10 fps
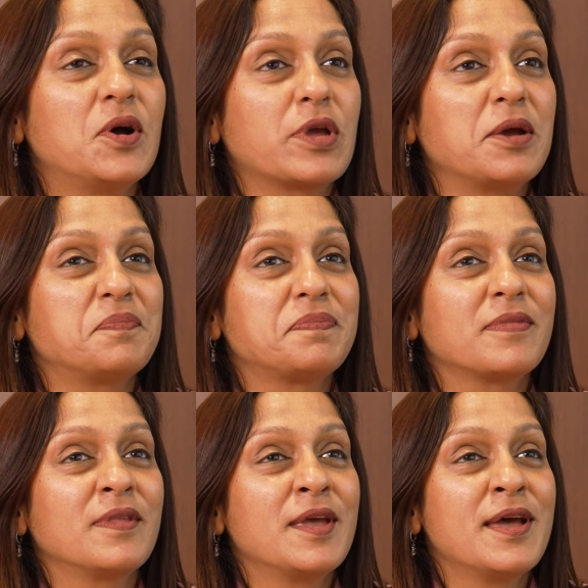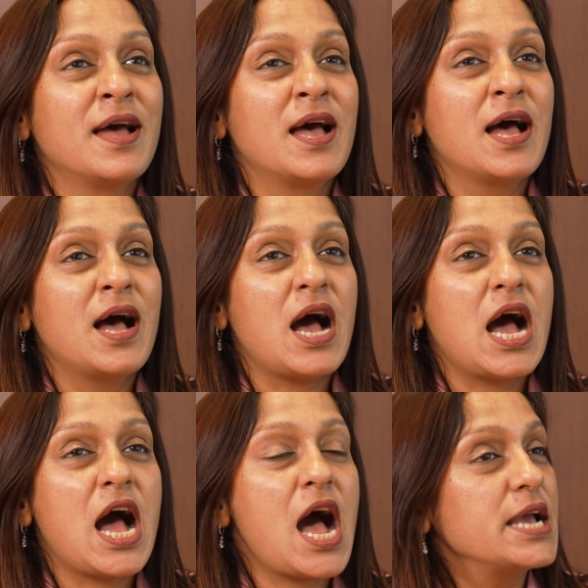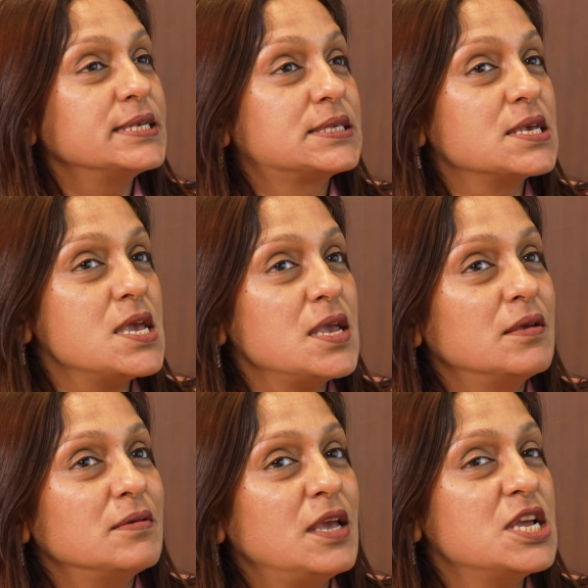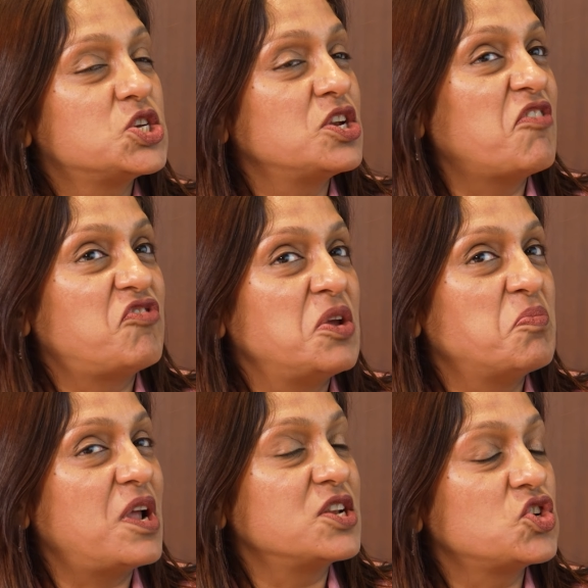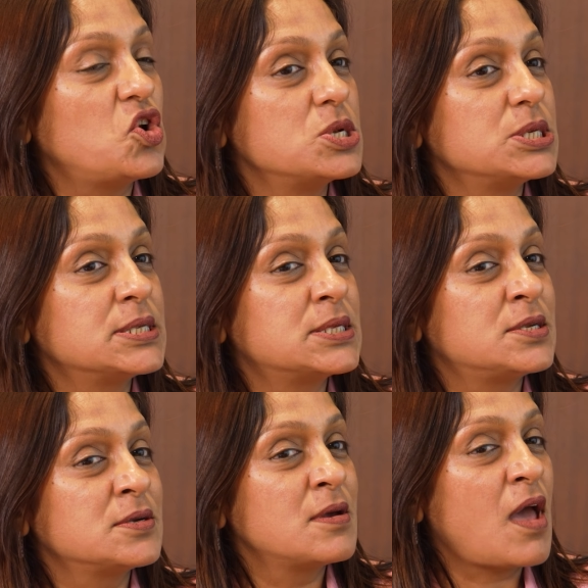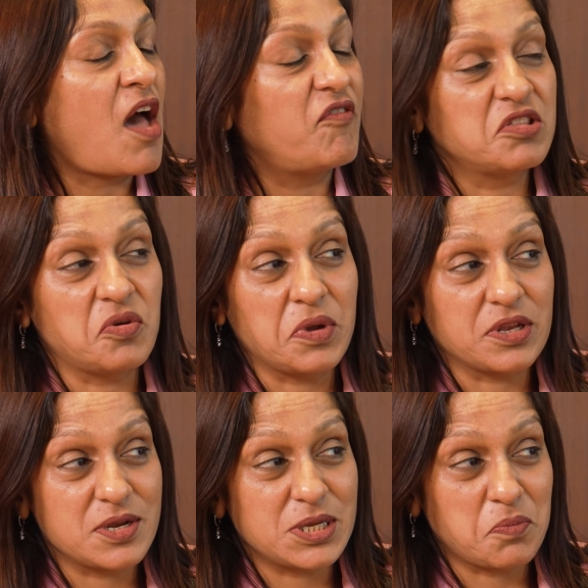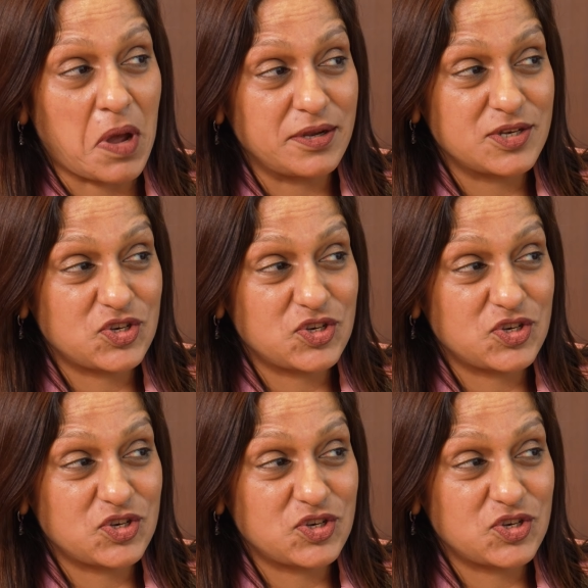Okay. I see each and every implantologist having the magnetic mallet.